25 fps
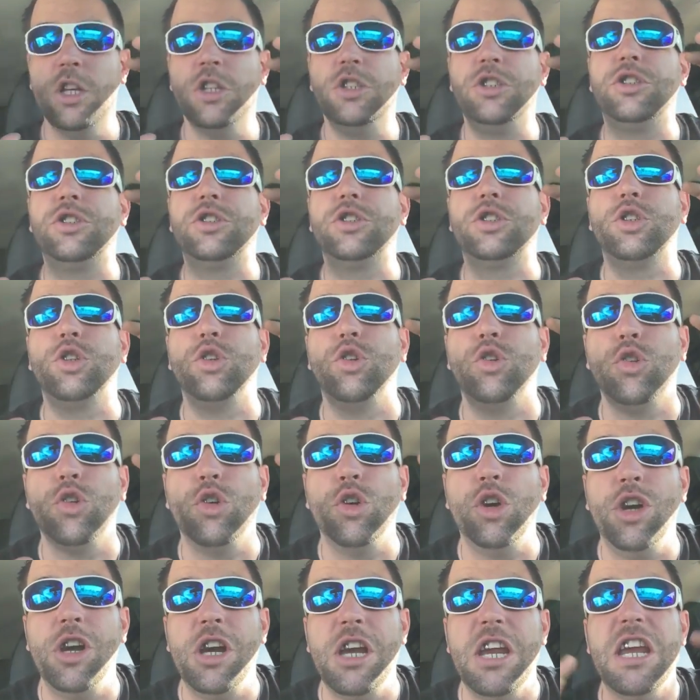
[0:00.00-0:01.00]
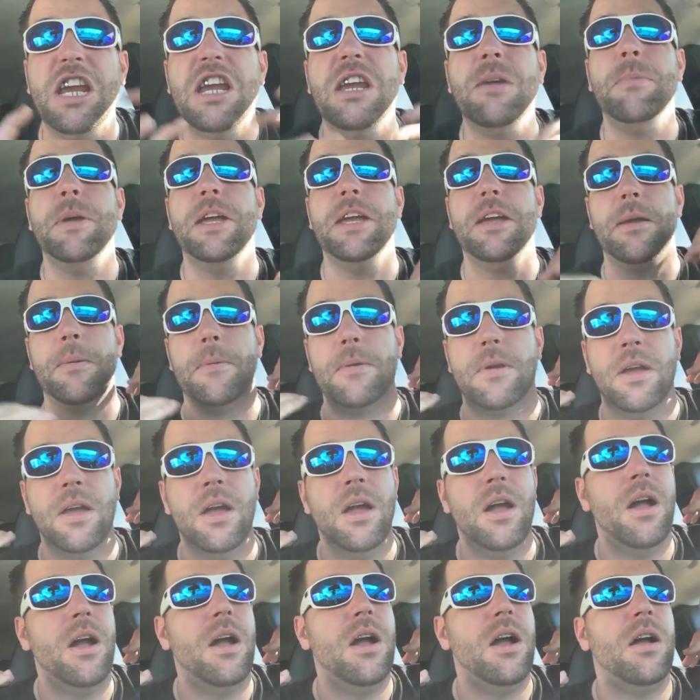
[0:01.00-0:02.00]

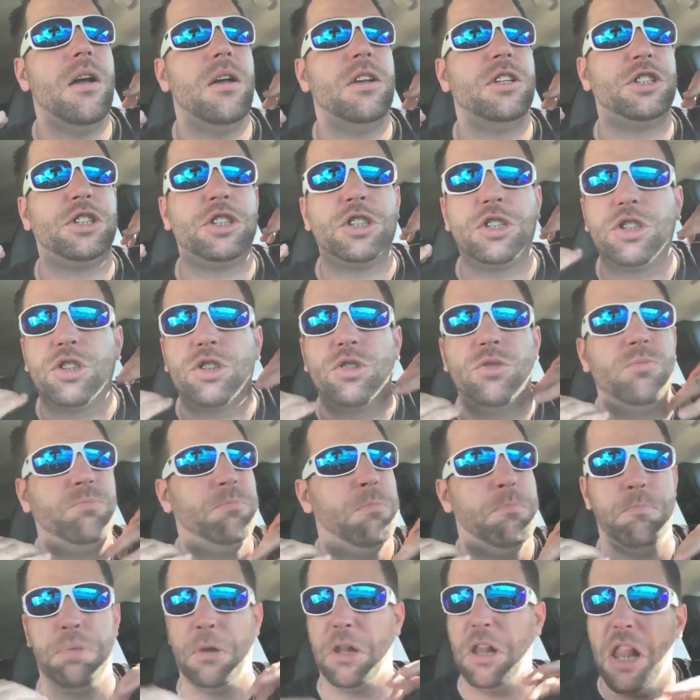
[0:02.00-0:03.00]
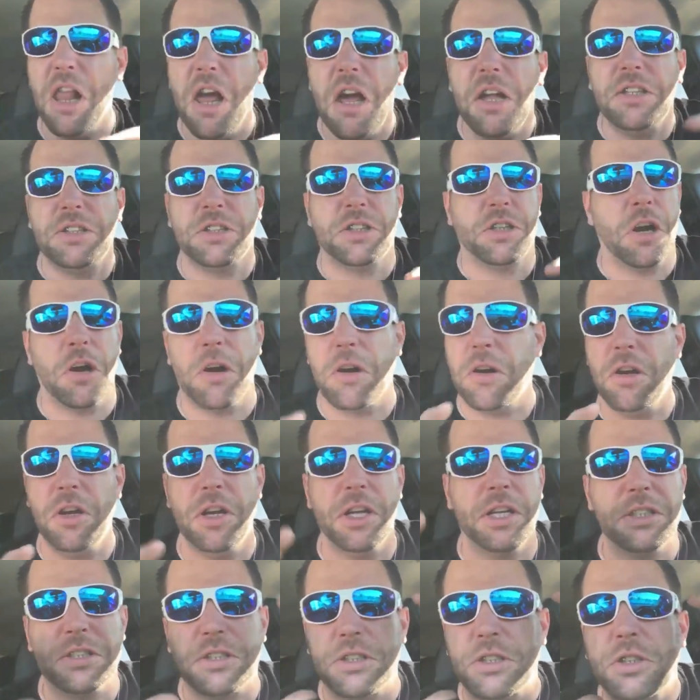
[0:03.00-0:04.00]
screaming,
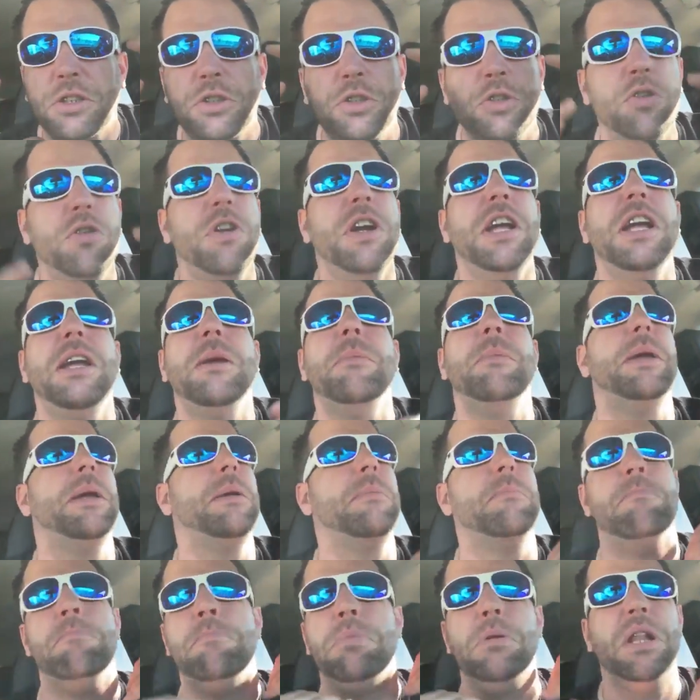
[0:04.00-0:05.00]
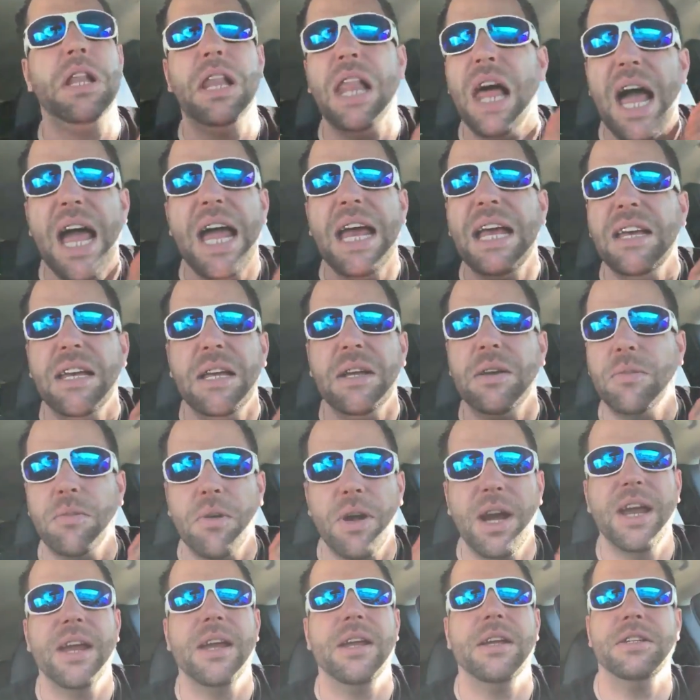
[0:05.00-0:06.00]
blood-curdling, screaming, blinding
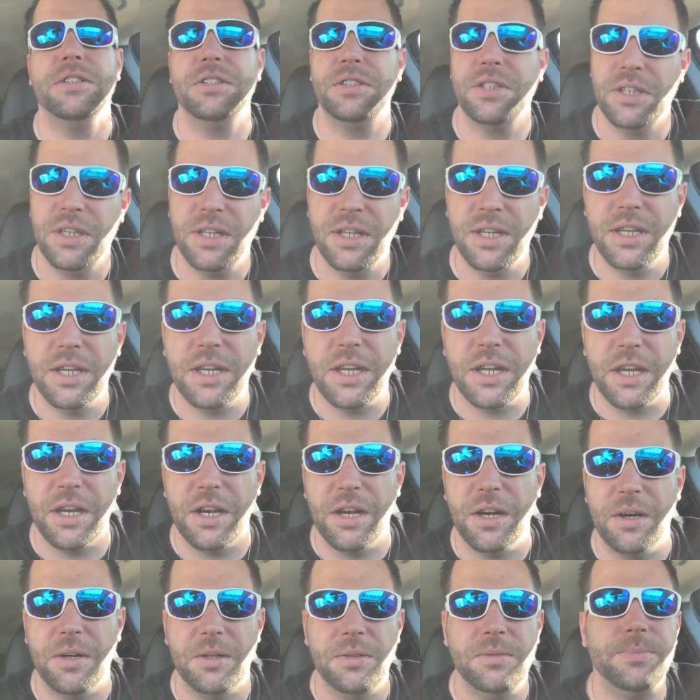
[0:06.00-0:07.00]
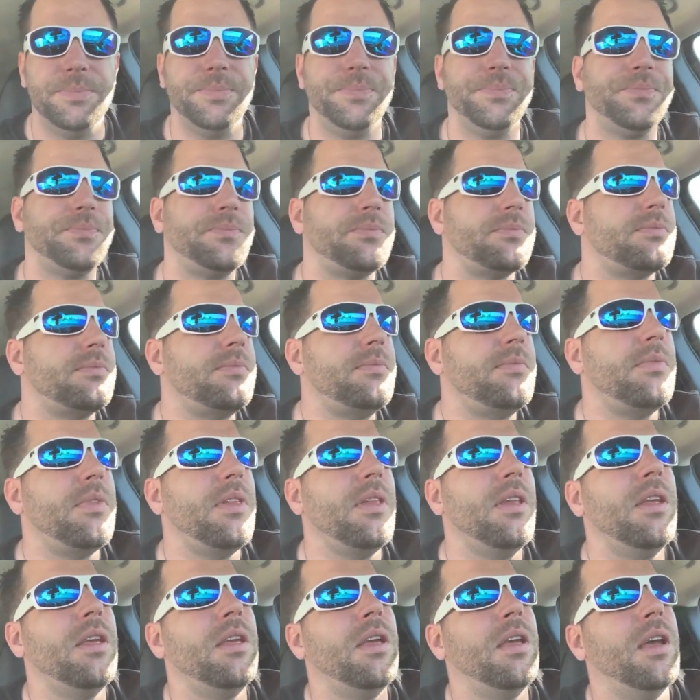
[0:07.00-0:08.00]
rage, you know?
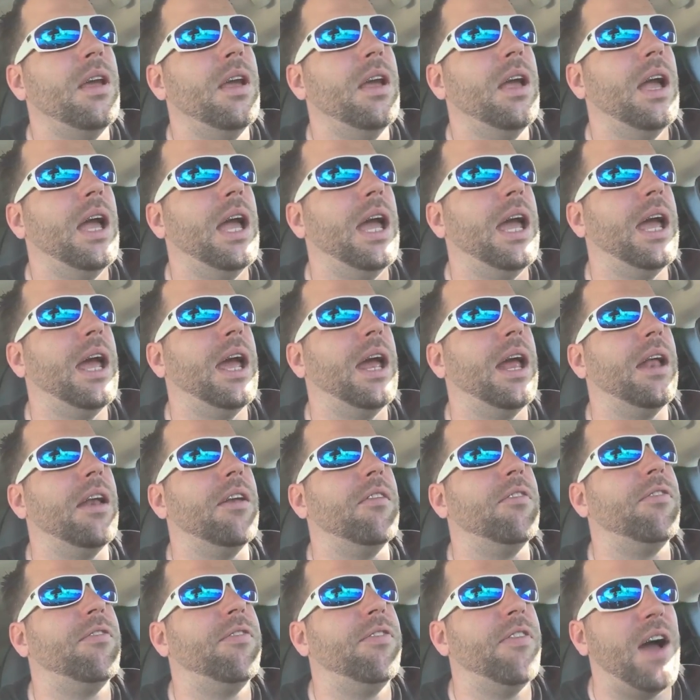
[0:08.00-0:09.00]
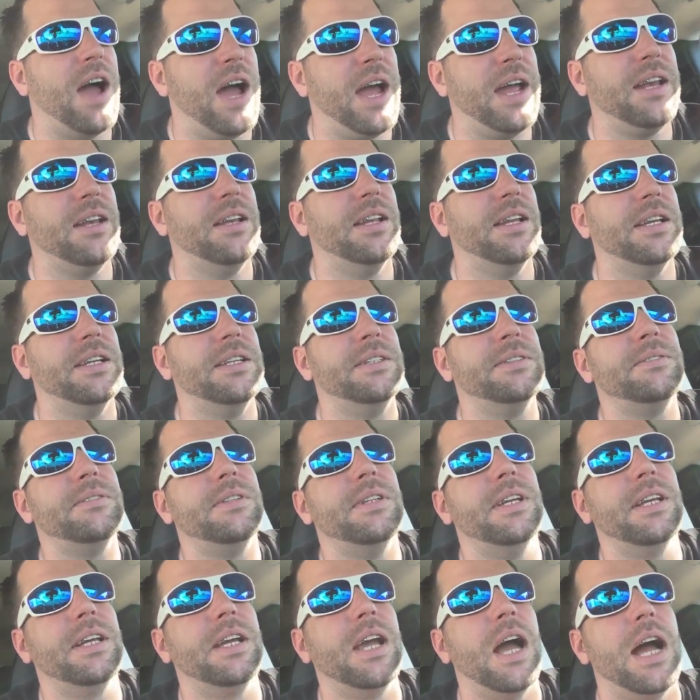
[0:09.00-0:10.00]
And finally,
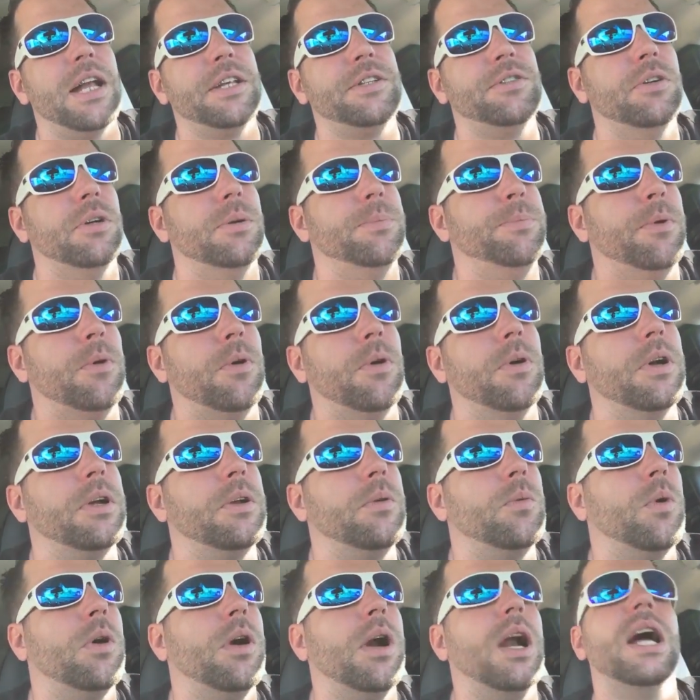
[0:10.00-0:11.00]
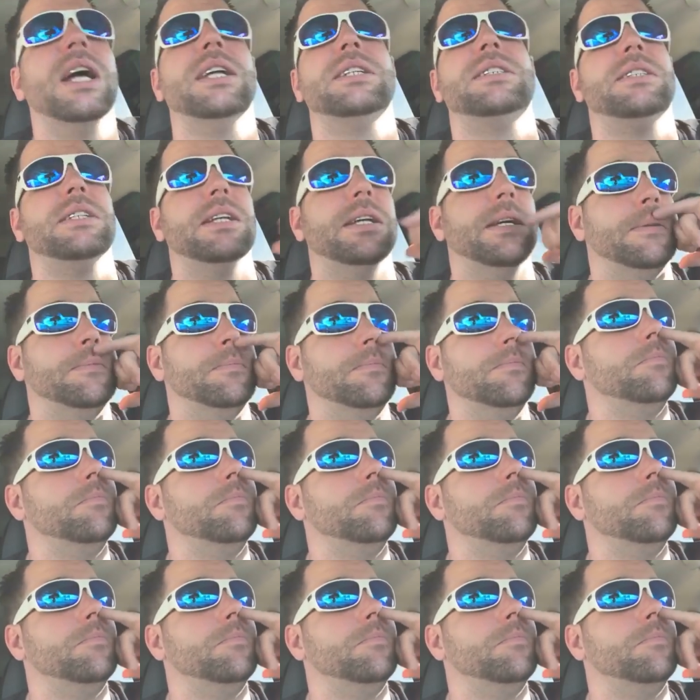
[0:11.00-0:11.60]
it got to a point where I said,